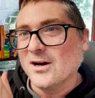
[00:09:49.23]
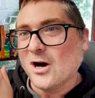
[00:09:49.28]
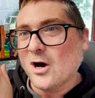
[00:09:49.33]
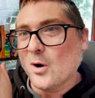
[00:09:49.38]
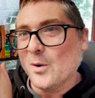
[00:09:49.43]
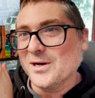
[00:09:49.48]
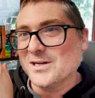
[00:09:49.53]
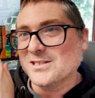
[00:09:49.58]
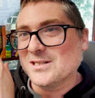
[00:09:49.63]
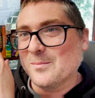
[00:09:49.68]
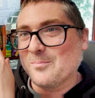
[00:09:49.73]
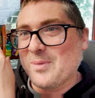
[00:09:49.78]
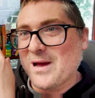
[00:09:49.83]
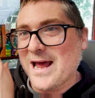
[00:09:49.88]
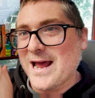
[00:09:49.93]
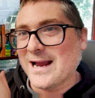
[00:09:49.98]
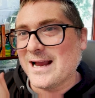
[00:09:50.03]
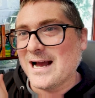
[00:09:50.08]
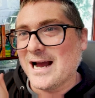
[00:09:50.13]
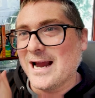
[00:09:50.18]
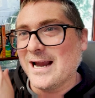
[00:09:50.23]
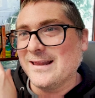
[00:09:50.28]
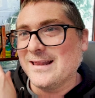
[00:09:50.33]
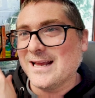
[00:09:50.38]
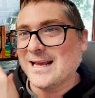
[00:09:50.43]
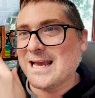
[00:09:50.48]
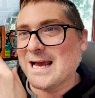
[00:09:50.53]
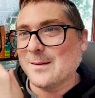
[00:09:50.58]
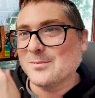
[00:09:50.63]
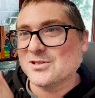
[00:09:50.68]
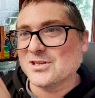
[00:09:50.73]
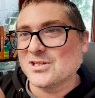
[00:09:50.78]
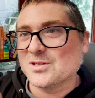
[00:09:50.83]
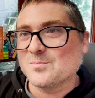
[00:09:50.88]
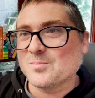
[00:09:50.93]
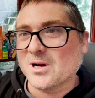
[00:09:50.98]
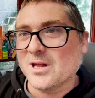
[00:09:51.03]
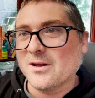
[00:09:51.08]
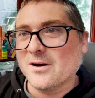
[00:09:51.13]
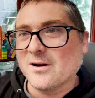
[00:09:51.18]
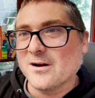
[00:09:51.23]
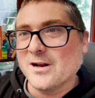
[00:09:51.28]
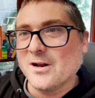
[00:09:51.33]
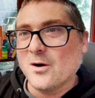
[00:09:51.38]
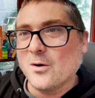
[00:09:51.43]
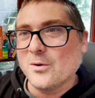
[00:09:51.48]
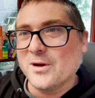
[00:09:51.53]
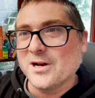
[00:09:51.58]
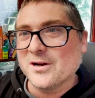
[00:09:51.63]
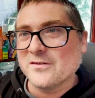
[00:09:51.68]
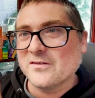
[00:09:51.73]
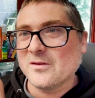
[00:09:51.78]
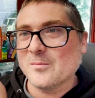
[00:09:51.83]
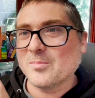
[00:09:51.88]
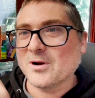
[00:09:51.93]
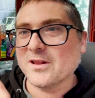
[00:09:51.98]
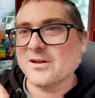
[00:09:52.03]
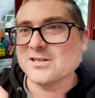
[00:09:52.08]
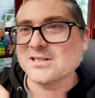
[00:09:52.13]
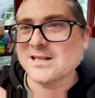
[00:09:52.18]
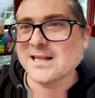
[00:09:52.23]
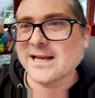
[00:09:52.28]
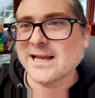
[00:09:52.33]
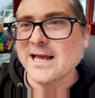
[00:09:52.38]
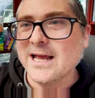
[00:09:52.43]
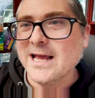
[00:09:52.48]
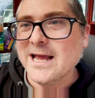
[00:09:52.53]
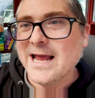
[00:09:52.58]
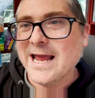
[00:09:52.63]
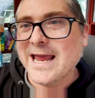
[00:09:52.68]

oh, here's the bad guy, and they capture his brother, and oh, here's the brothers, and like,